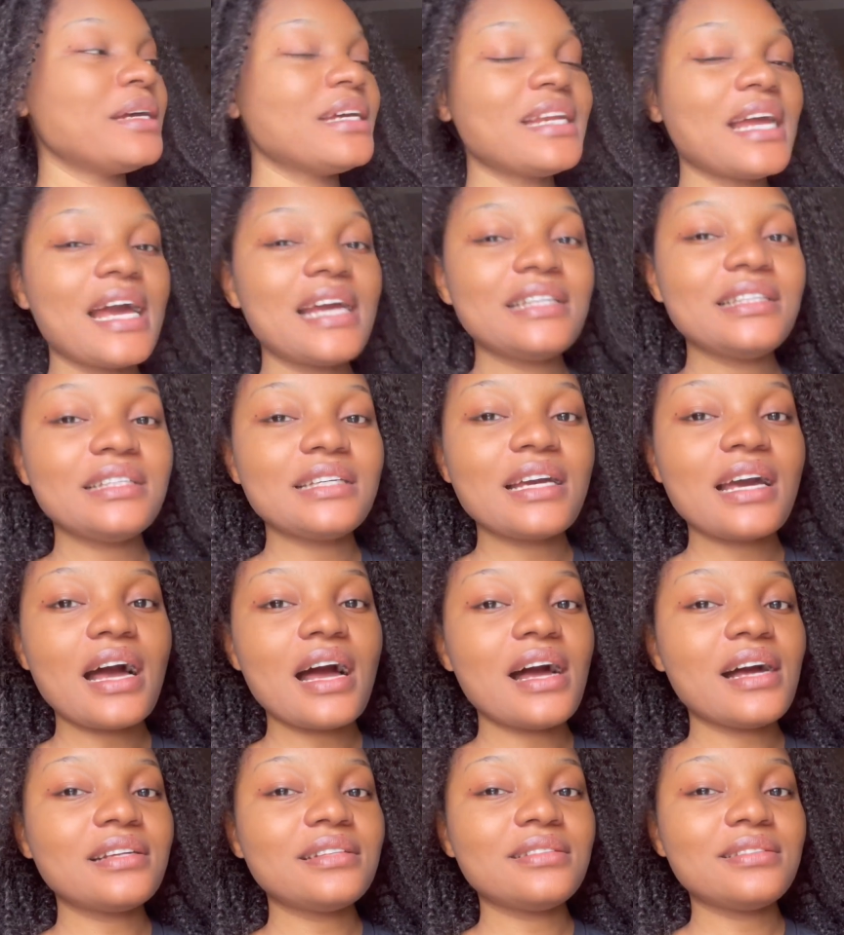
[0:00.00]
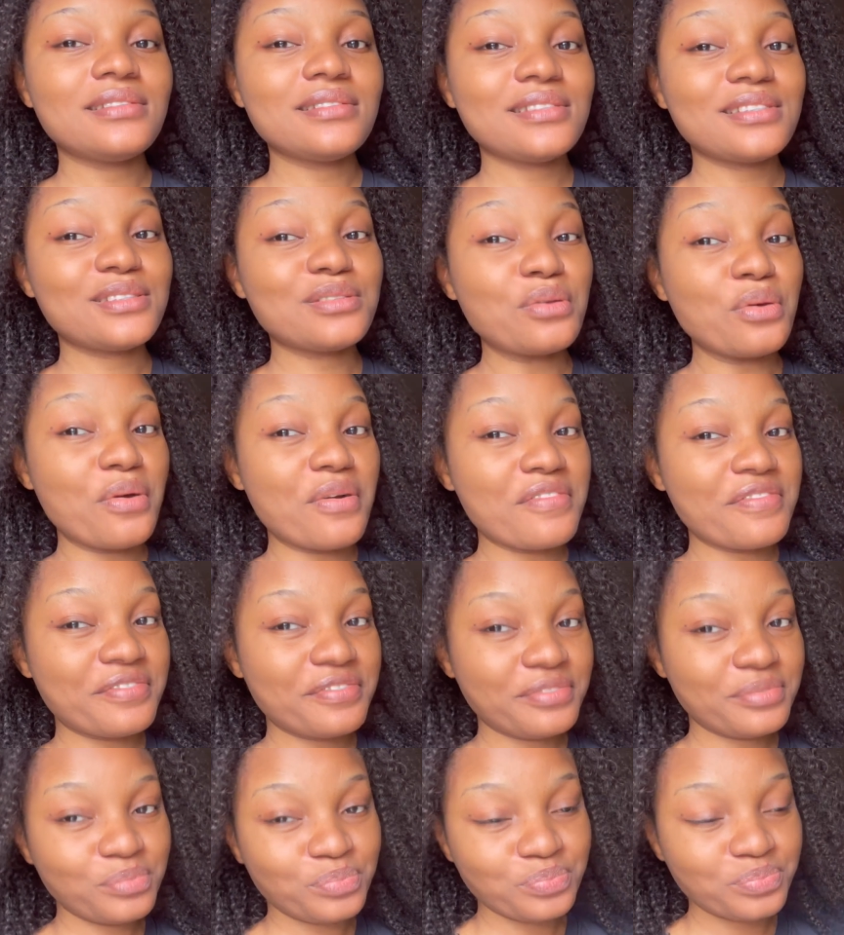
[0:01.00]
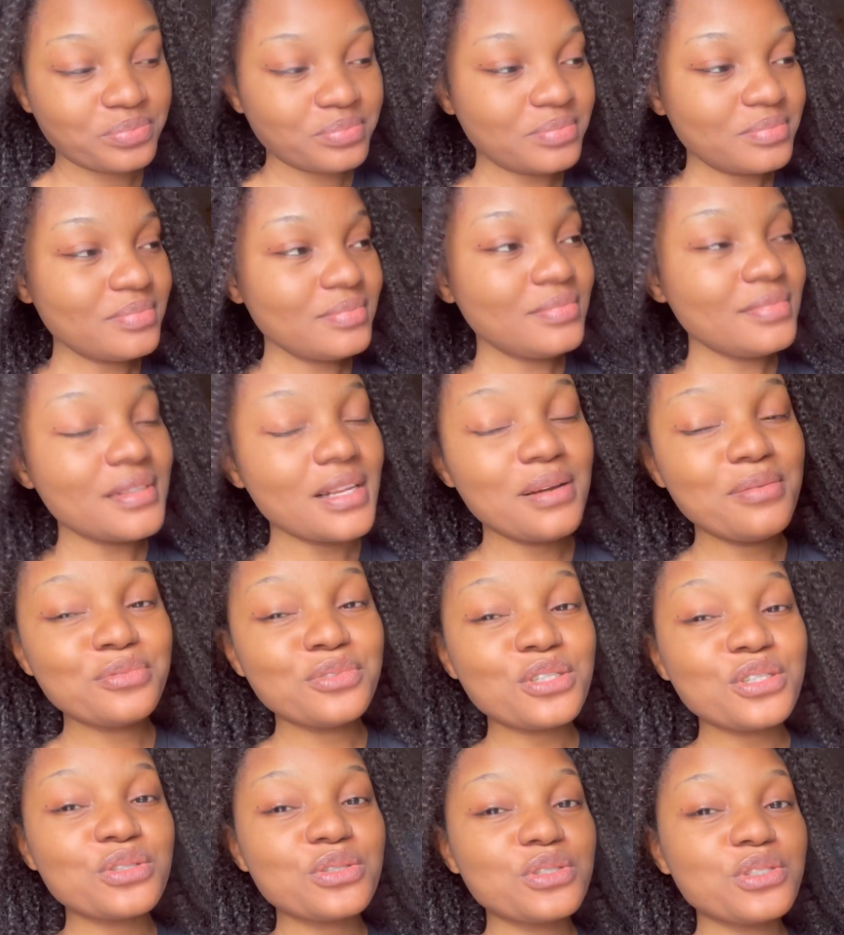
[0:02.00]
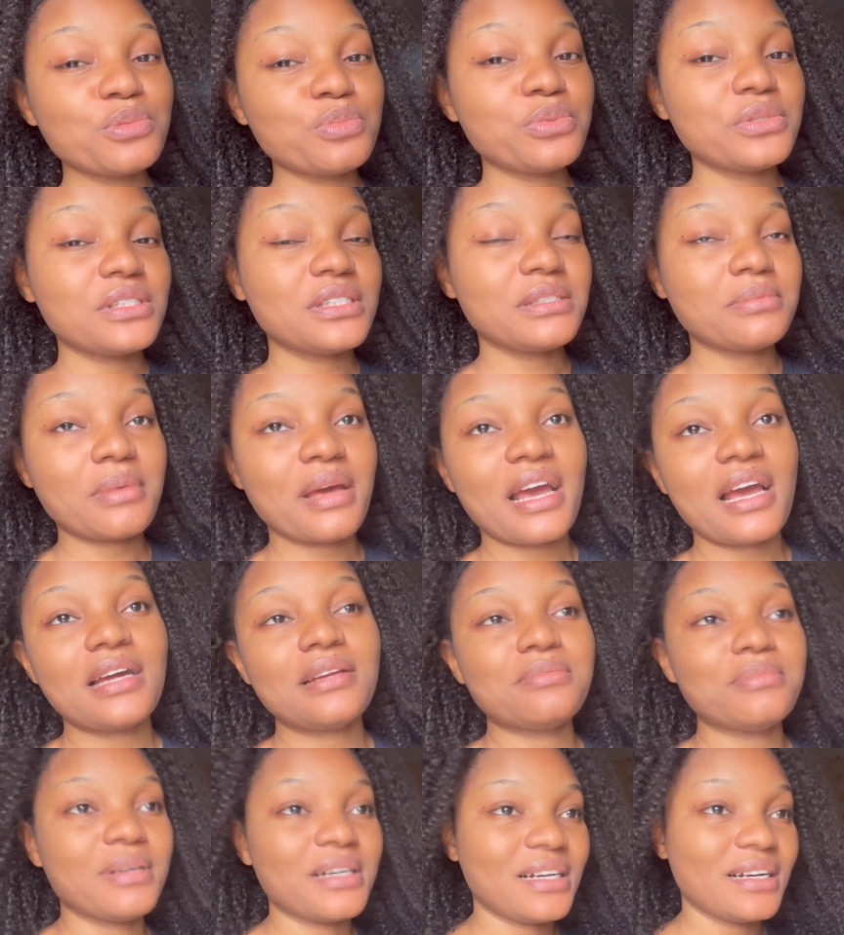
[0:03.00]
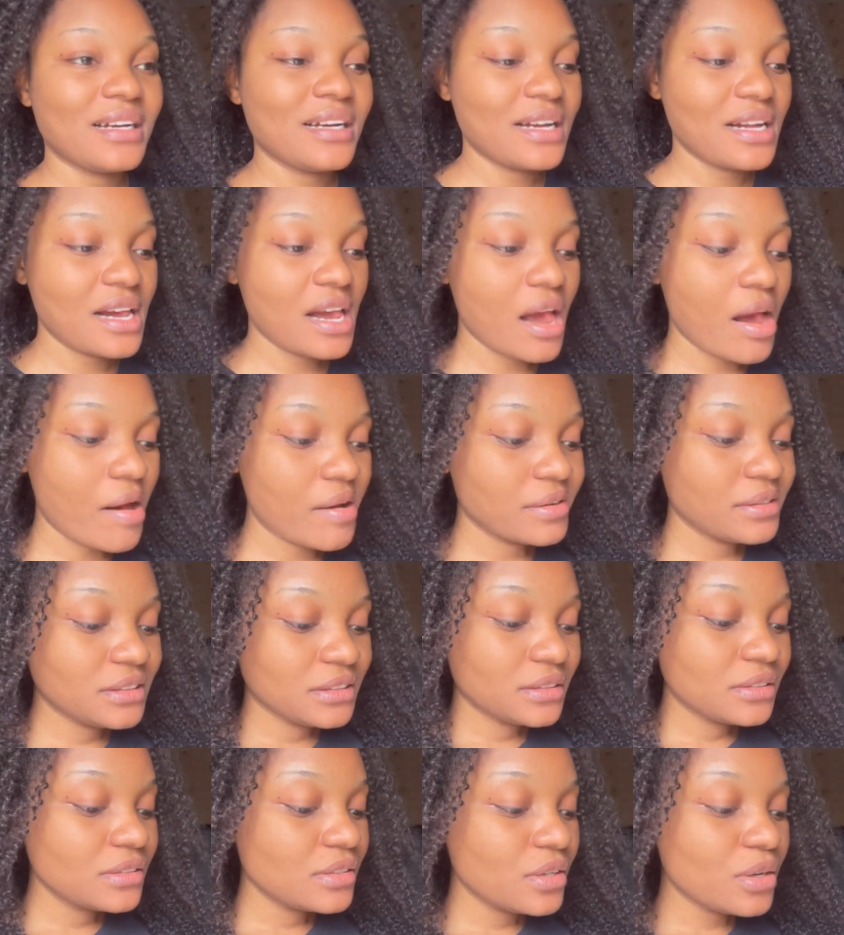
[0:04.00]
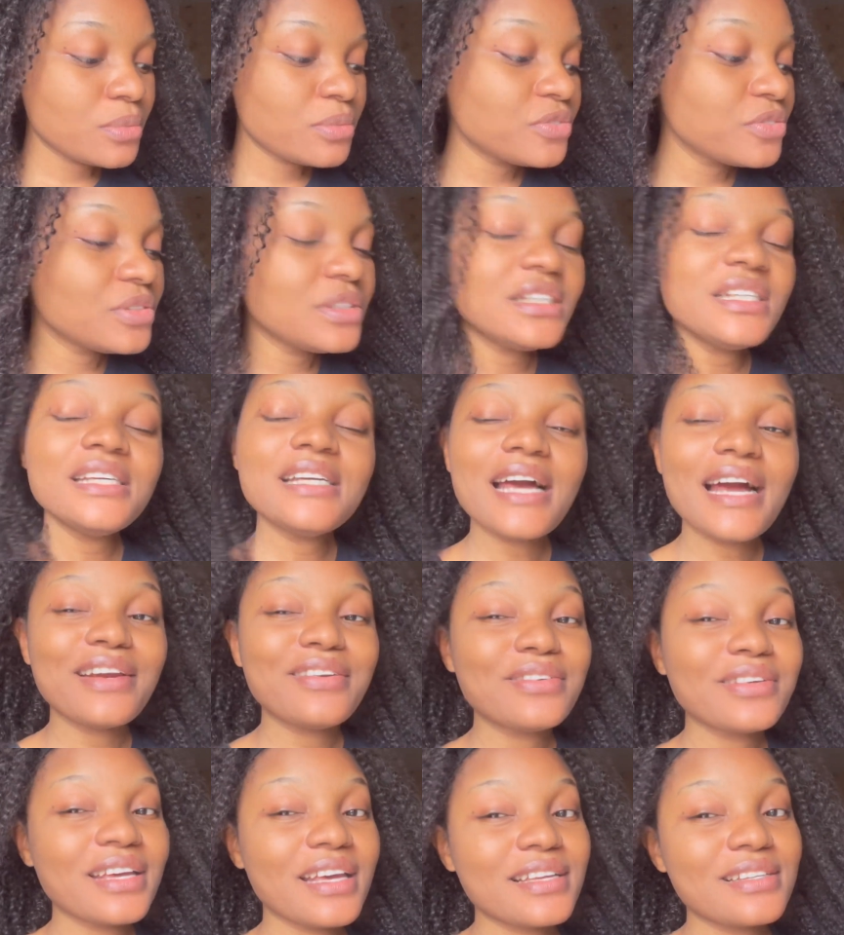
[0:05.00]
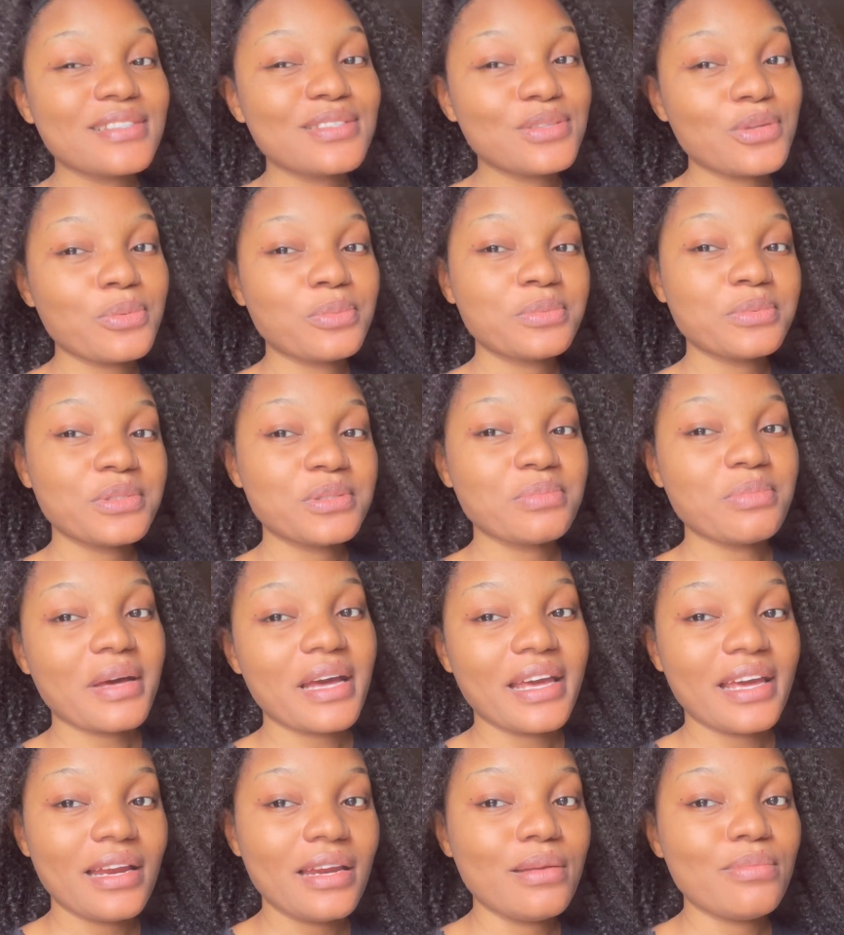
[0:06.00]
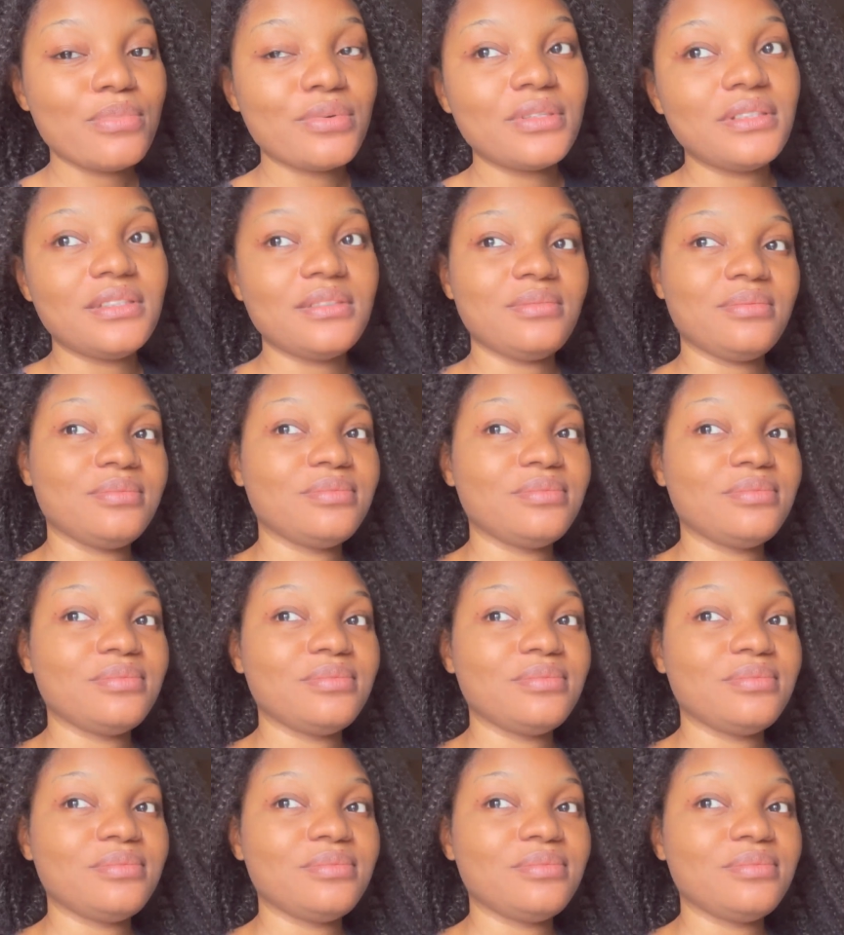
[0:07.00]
ID card stuff. I'm just going to put it in my handbag. Hopefully I don't get stopped by anybody.